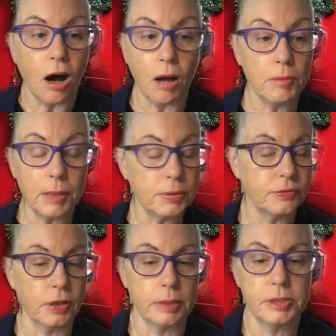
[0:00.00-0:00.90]
My
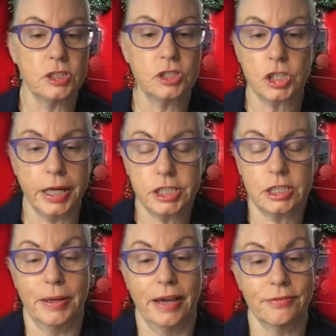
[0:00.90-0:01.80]
profile image has changed
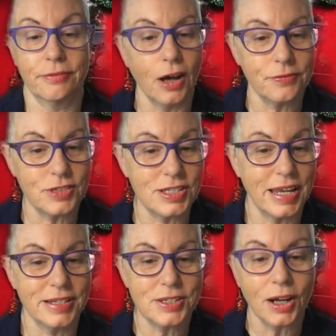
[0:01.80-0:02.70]
about 5 to
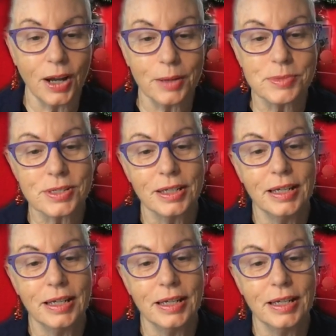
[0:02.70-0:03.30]
10 times